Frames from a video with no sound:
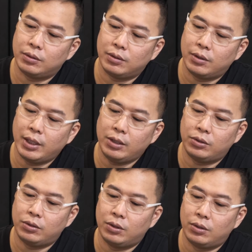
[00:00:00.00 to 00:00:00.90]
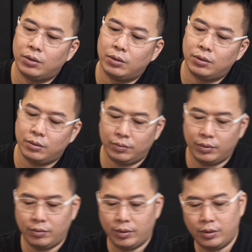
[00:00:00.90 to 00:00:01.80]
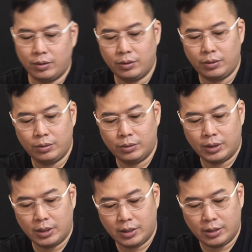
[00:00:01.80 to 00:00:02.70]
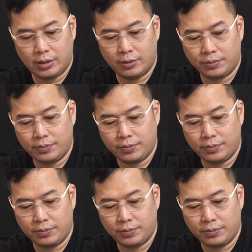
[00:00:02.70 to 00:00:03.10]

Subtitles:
Okay, so we're going to use the